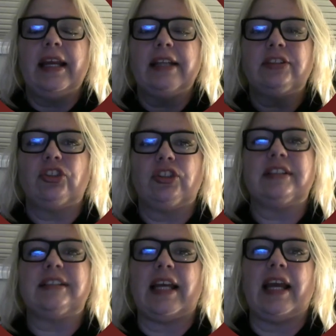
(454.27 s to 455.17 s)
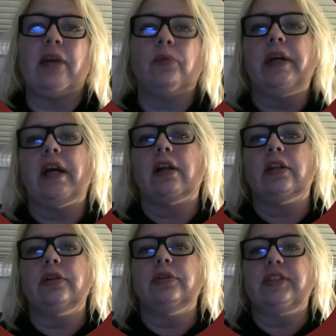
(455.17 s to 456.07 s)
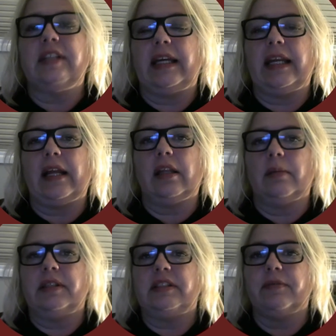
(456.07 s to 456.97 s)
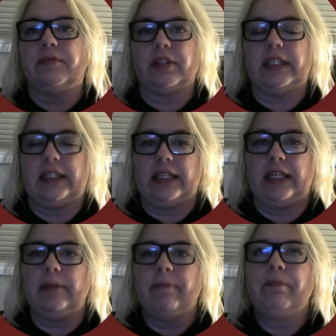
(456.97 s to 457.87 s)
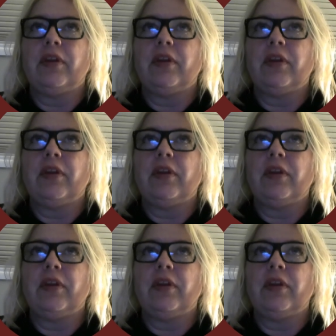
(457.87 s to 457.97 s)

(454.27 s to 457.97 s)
It's just saying we are losing an element of validity